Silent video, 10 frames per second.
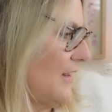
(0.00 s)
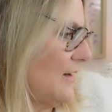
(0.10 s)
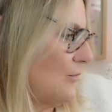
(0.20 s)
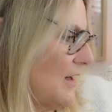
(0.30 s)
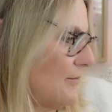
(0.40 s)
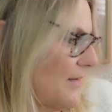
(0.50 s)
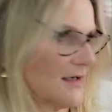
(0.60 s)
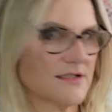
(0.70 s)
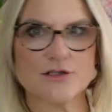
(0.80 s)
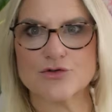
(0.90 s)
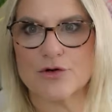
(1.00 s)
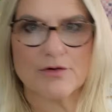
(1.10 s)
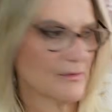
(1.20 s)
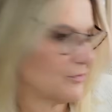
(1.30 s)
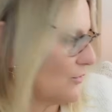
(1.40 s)
then went back to the
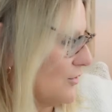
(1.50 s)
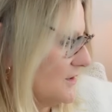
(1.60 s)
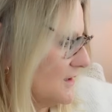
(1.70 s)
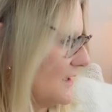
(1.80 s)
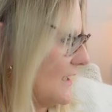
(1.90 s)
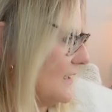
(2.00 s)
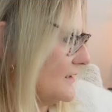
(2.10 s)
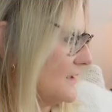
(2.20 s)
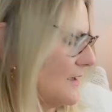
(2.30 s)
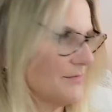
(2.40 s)
drawing board and,